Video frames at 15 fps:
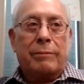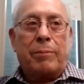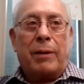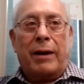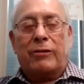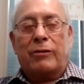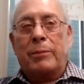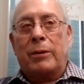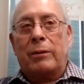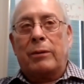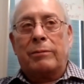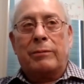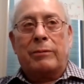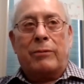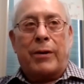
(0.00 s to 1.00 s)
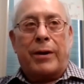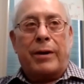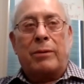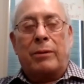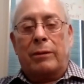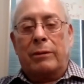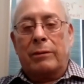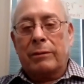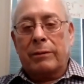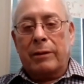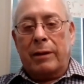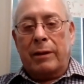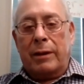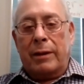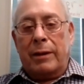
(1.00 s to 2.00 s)
possible, credible
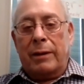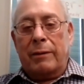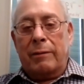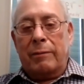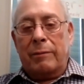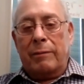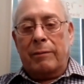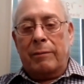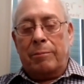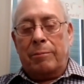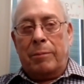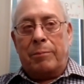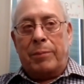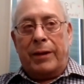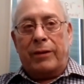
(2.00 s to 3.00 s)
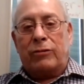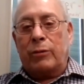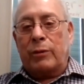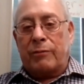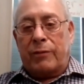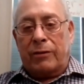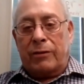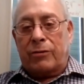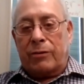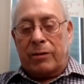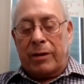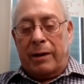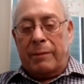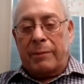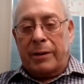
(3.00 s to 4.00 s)
place to invest your
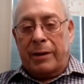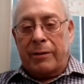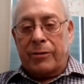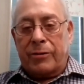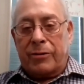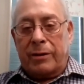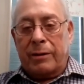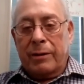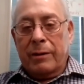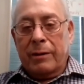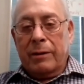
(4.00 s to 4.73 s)
time and energy.